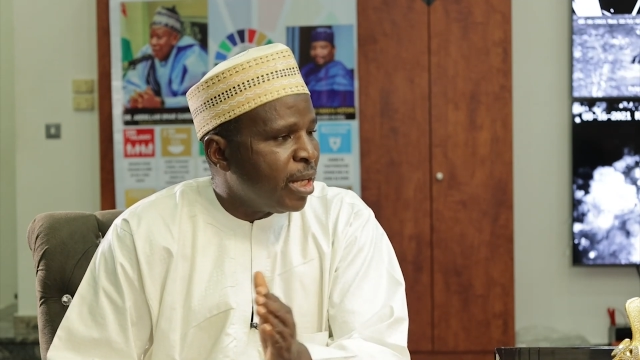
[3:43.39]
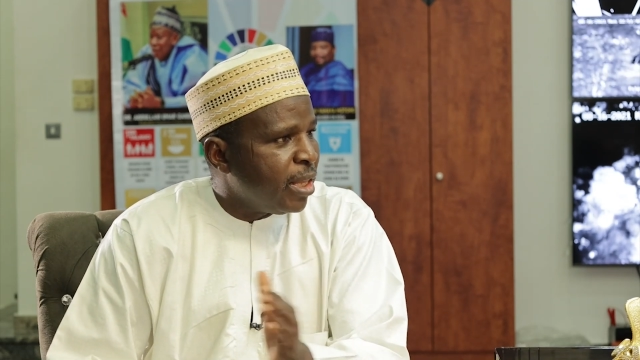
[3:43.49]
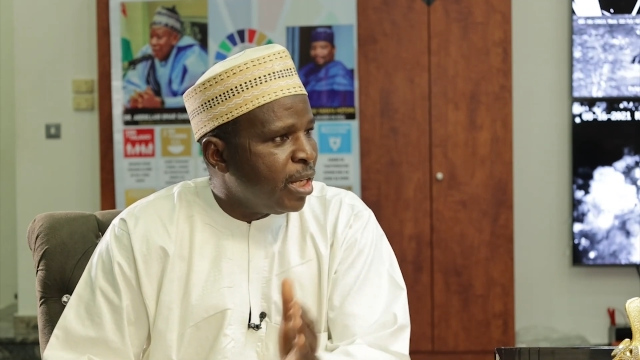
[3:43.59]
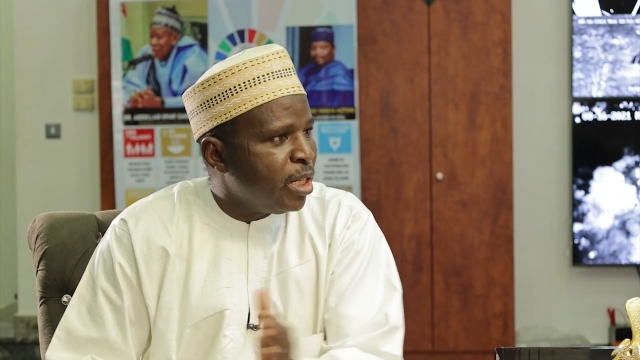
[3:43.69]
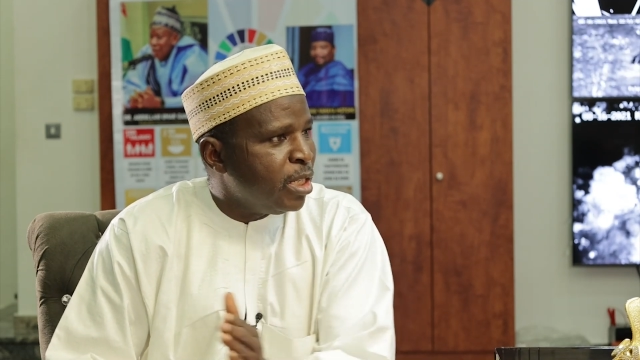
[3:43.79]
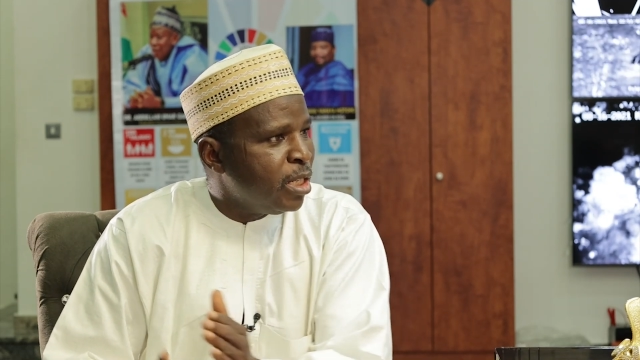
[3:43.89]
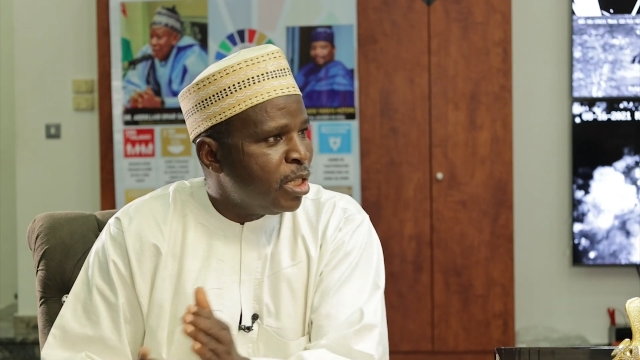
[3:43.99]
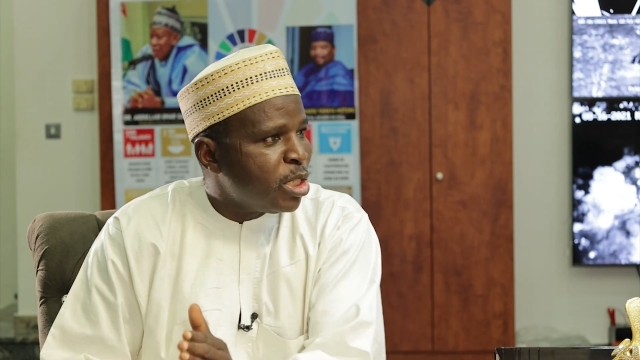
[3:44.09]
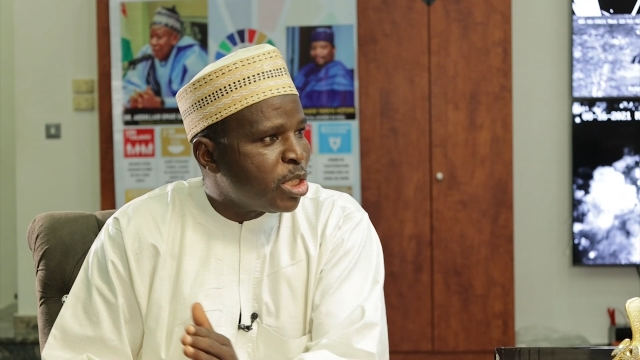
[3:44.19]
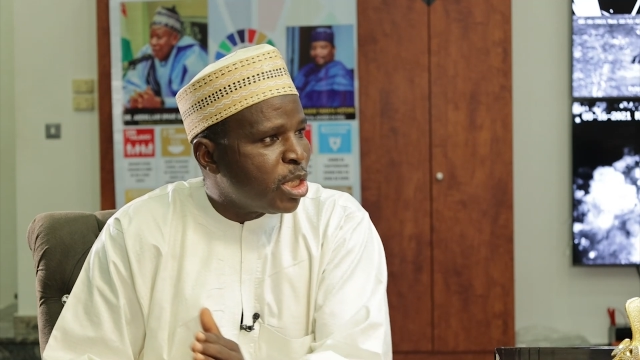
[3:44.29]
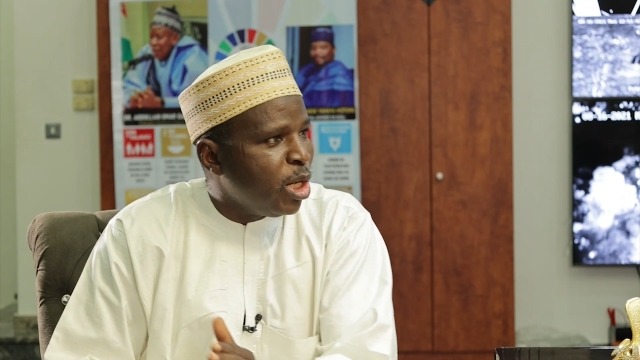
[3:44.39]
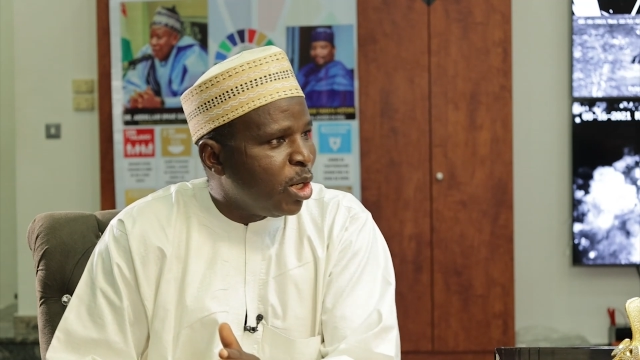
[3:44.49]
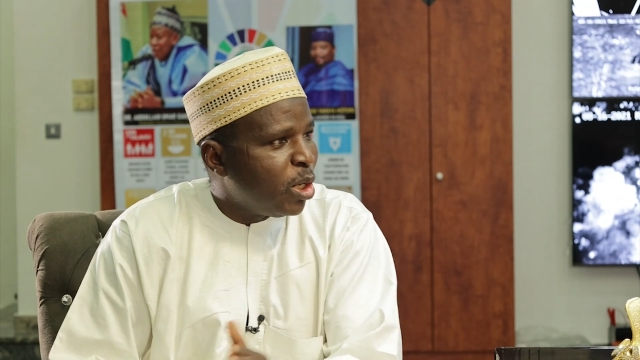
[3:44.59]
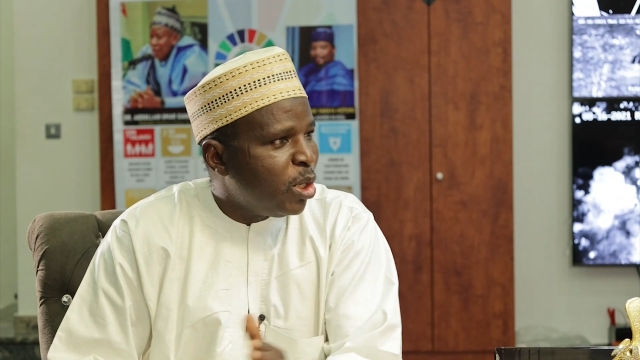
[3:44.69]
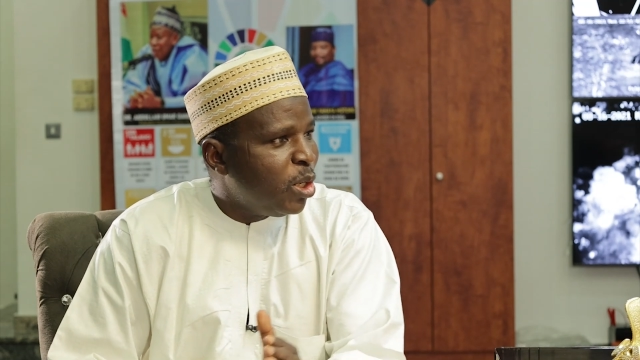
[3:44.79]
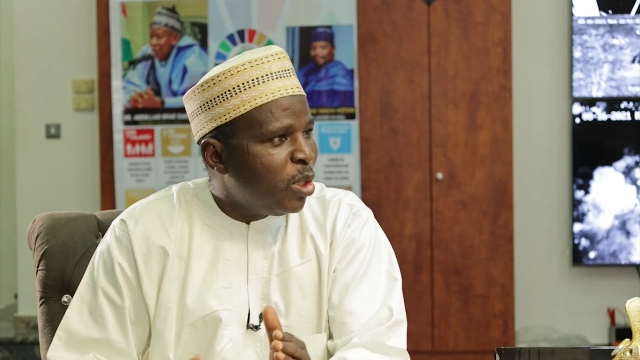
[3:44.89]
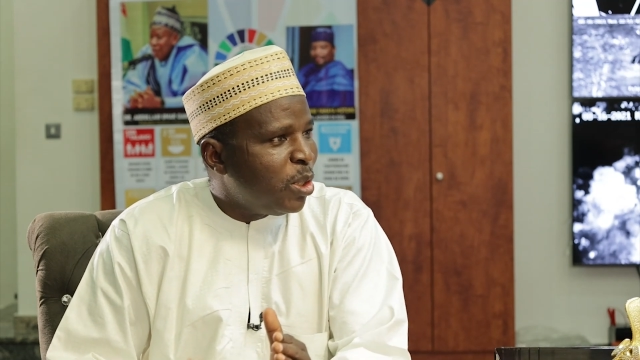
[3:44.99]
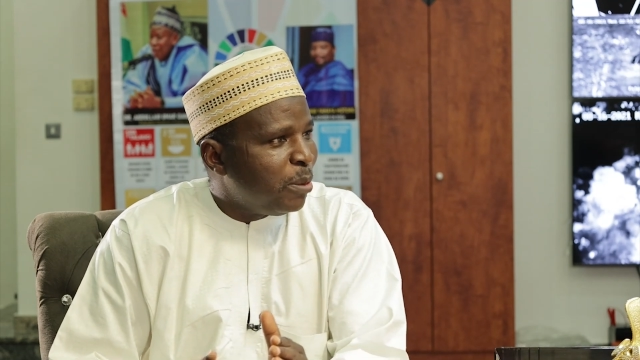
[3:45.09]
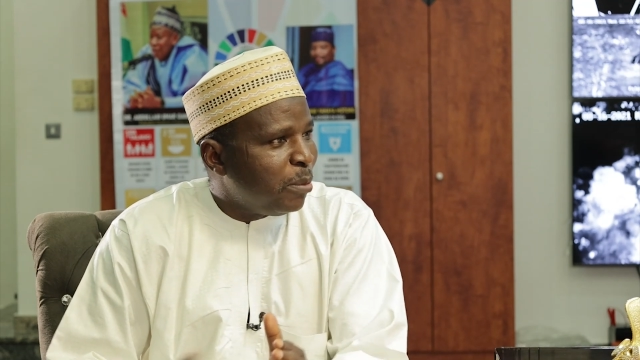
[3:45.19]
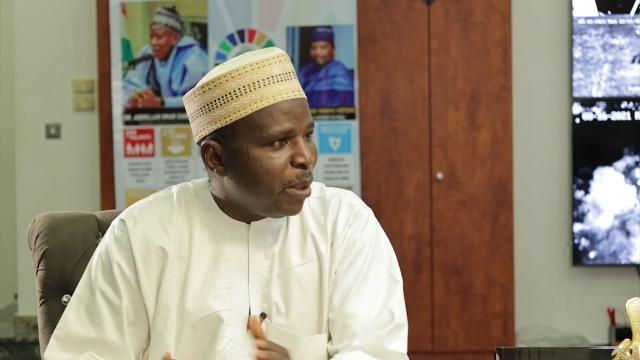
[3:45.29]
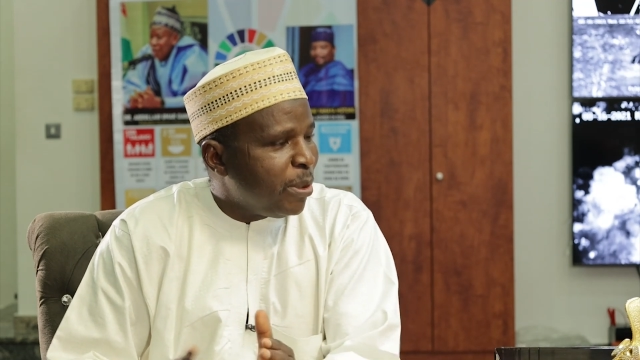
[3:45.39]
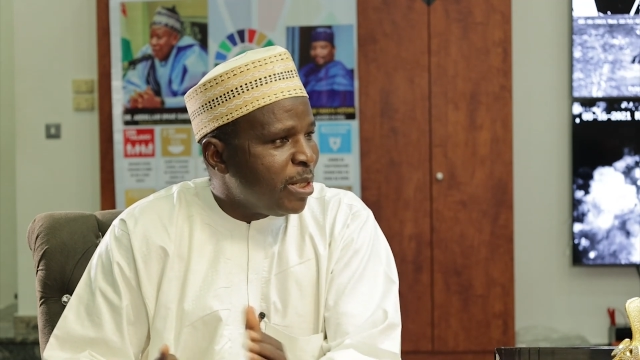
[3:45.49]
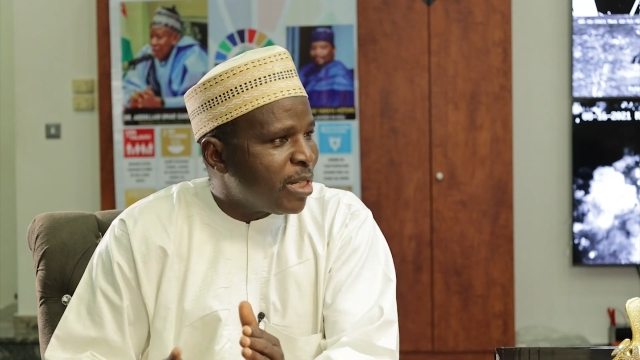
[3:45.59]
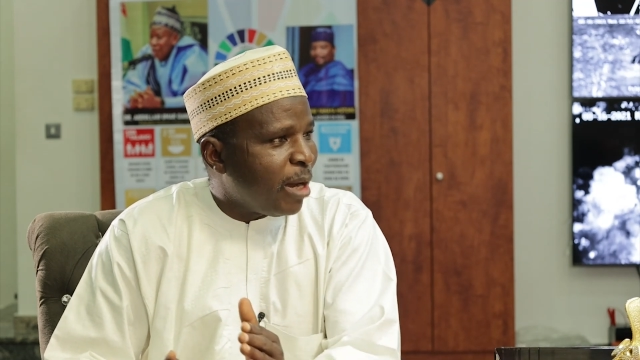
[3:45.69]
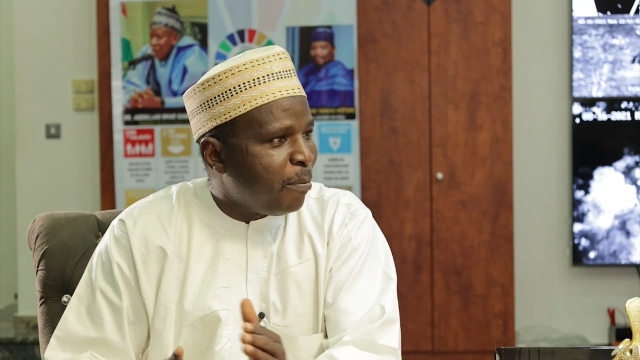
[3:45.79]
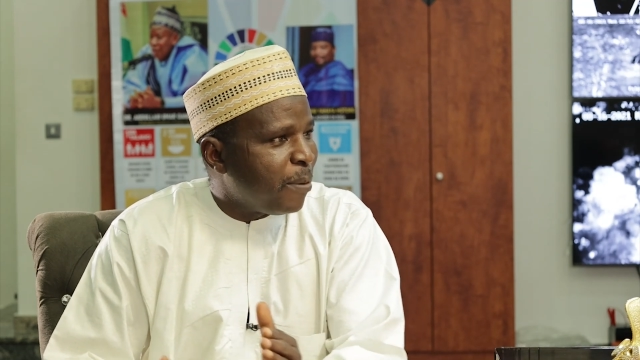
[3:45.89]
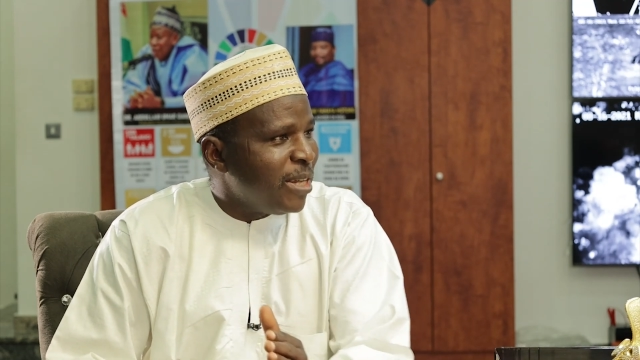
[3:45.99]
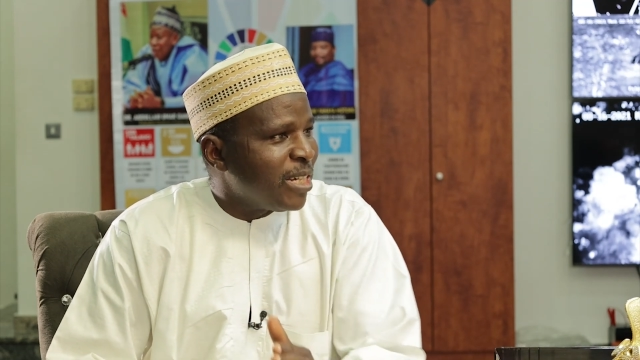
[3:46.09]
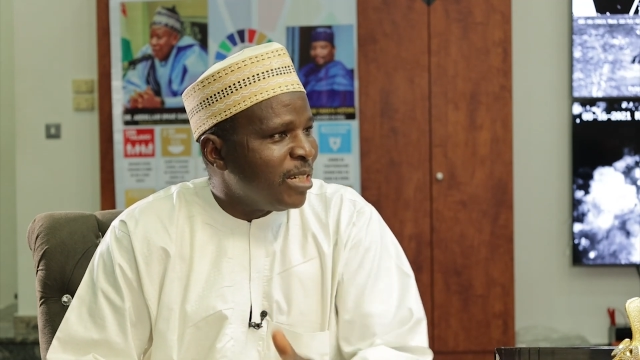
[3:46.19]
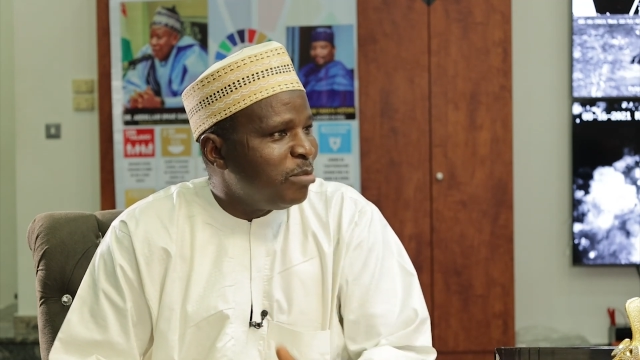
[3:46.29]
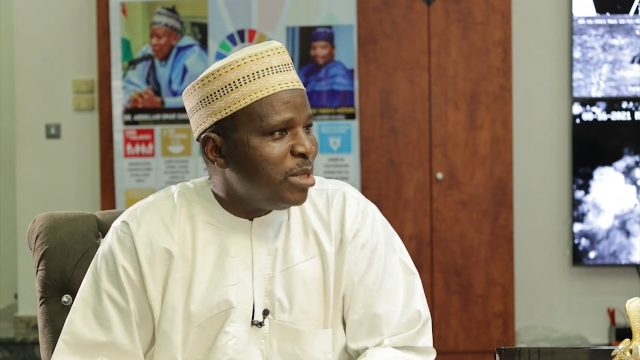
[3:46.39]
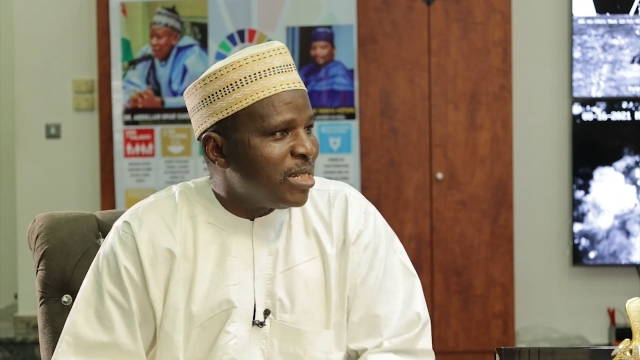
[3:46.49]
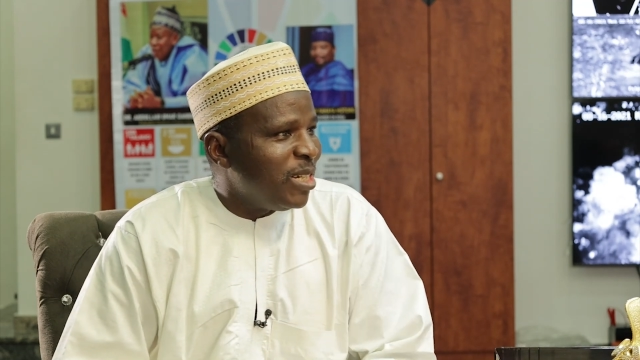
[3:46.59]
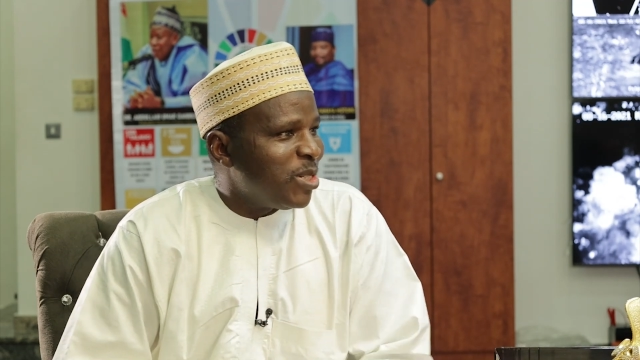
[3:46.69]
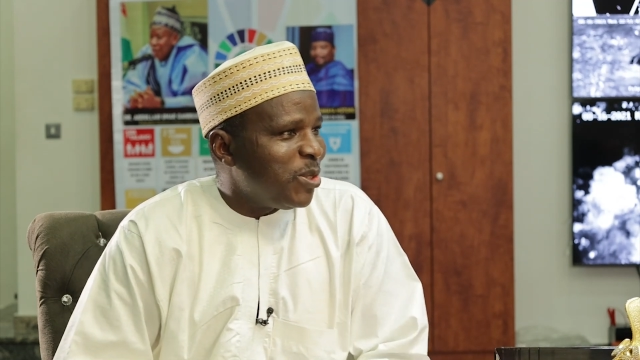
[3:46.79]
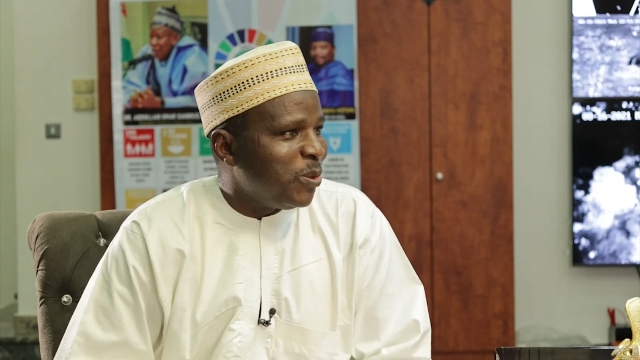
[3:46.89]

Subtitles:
and then still, maybe it's unpleasant business.